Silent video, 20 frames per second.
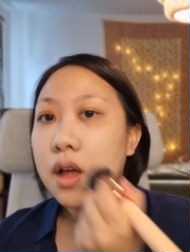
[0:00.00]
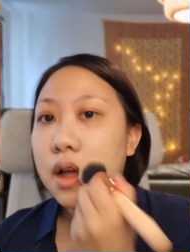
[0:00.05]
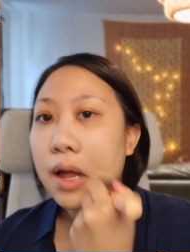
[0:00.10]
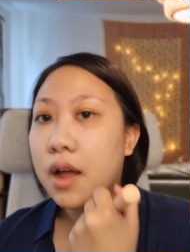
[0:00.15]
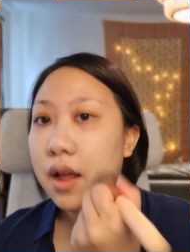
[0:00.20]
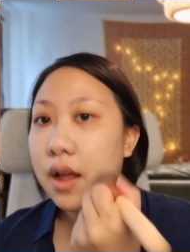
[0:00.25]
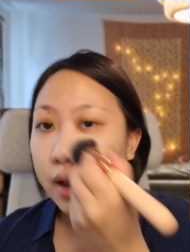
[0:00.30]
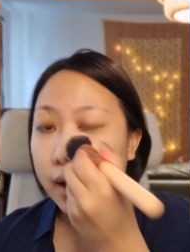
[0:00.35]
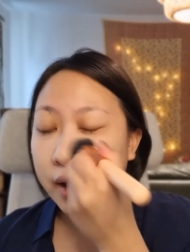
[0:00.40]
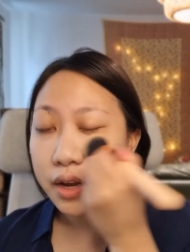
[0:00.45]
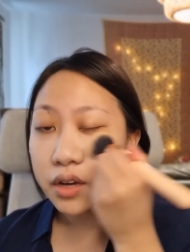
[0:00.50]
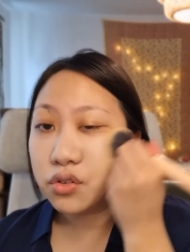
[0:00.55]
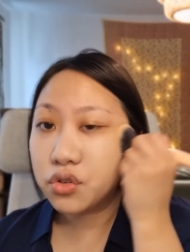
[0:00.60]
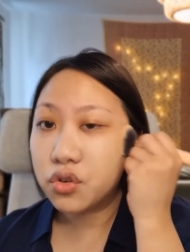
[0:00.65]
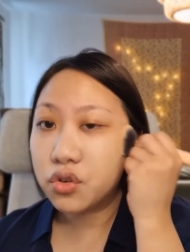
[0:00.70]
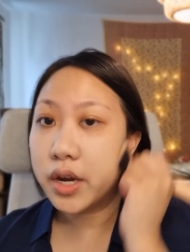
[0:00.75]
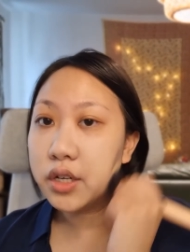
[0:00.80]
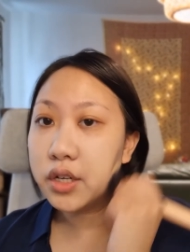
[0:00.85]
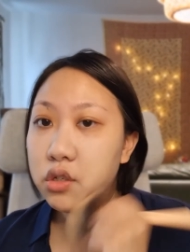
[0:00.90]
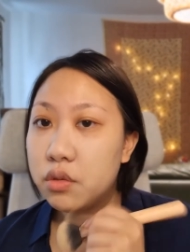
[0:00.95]
I
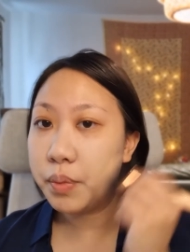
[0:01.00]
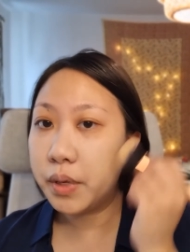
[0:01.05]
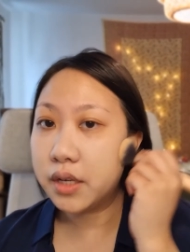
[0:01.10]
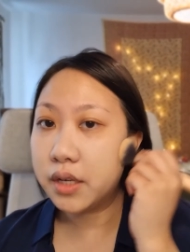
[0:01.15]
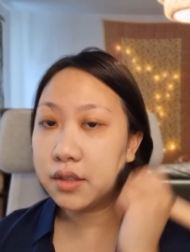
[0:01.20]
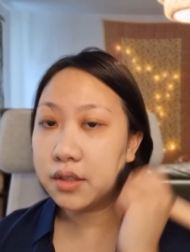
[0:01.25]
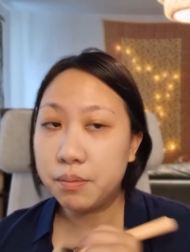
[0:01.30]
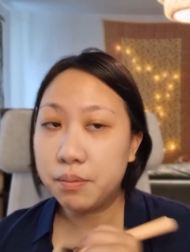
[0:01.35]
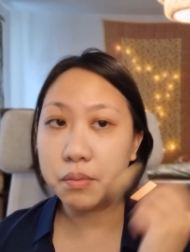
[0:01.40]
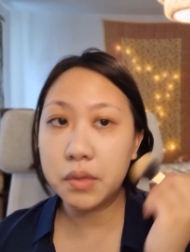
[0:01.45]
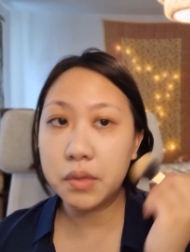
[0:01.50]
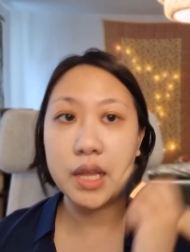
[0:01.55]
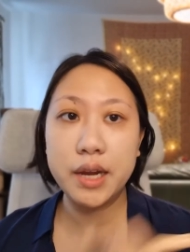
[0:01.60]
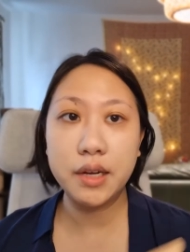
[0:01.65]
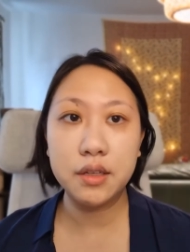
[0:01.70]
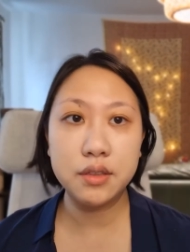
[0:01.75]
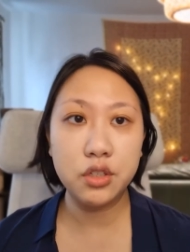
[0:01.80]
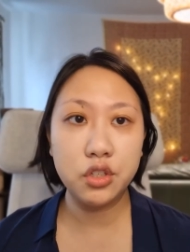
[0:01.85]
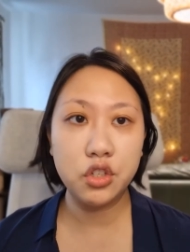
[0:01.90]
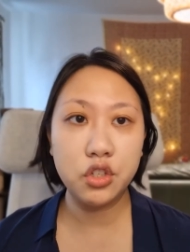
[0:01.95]
tried to pick the
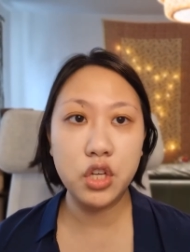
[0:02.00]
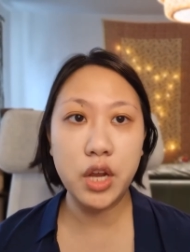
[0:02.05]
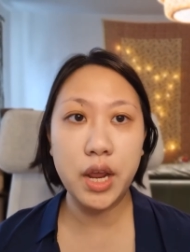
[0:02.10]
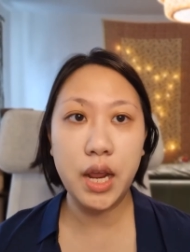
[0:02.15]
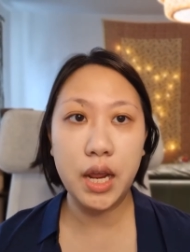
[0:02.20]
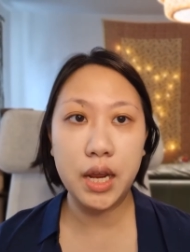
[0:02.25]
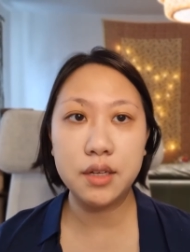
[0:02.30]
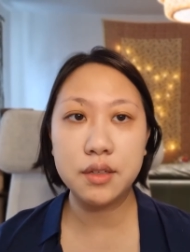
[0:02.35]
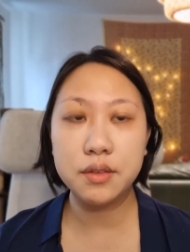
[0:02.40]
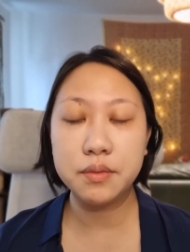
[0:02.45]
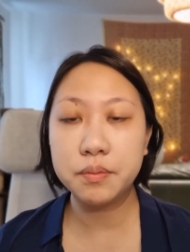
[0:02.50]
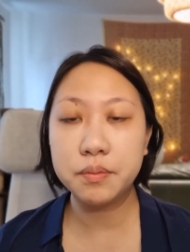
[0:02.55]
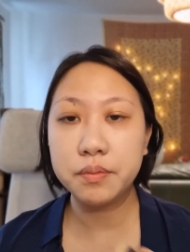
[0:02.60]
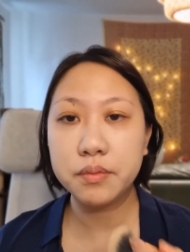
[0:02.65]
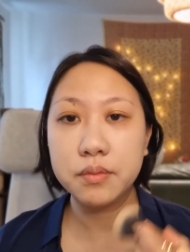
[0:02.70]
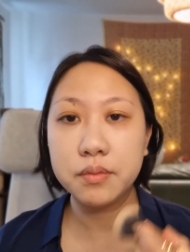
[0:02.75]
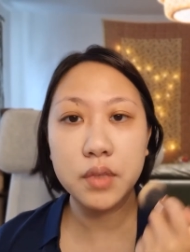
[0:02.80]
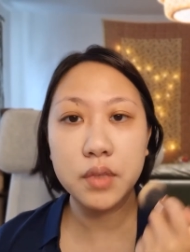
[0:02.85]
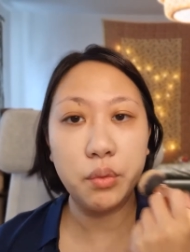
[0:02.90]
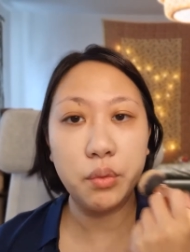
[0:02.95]
lightest shade,
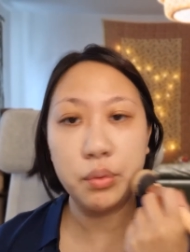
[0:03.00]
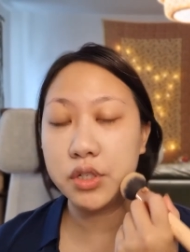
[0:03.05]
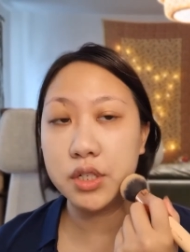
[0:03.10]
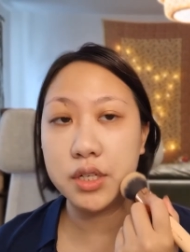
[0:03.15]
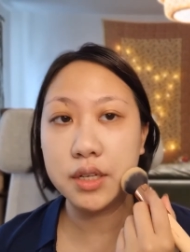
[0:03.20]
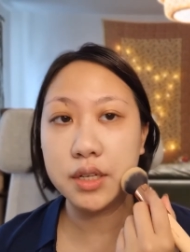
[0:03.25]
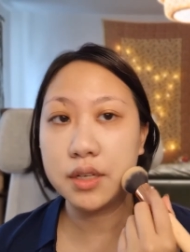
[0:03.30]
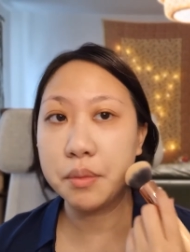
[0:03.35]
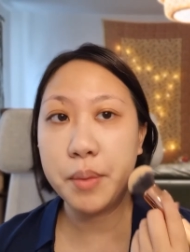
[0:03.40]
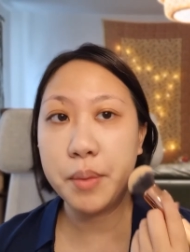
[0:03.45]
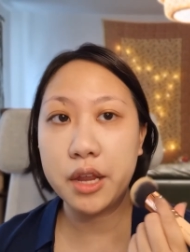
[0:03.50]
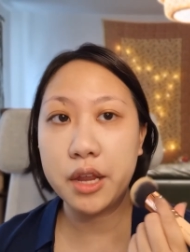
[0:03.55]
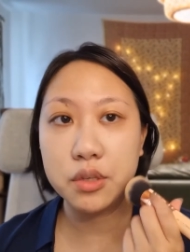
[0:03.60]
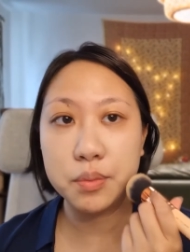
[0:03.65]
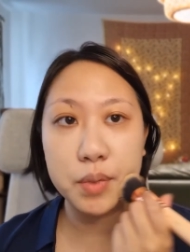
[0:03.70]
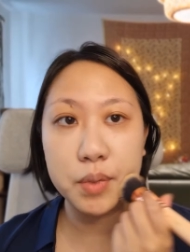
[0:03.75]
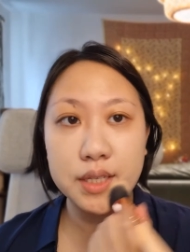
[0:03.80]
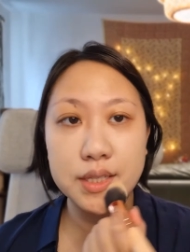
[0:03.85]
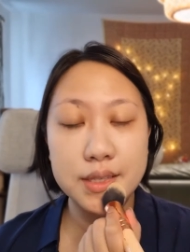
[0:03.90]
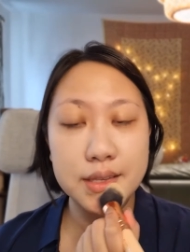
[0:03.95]
which didn't match
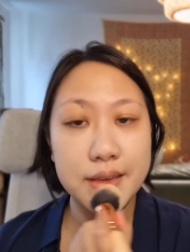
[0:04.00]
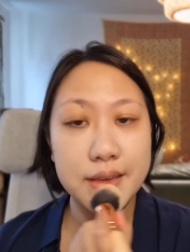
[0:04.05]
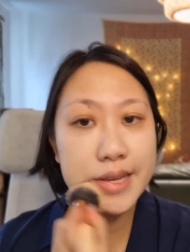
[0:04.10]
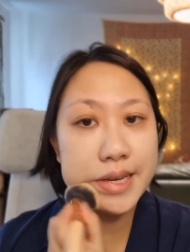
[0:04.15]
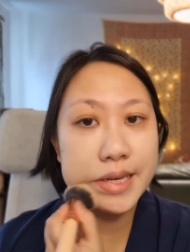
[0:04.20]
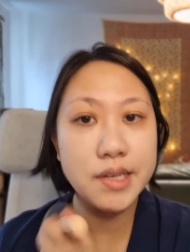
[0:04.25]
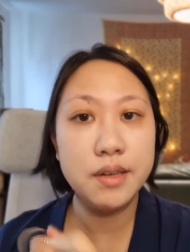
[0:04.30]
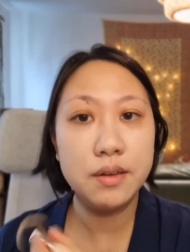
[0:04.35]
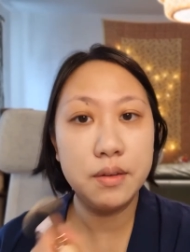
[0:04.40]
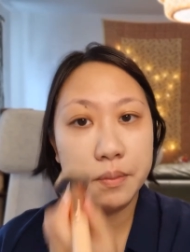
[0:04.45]
my skin.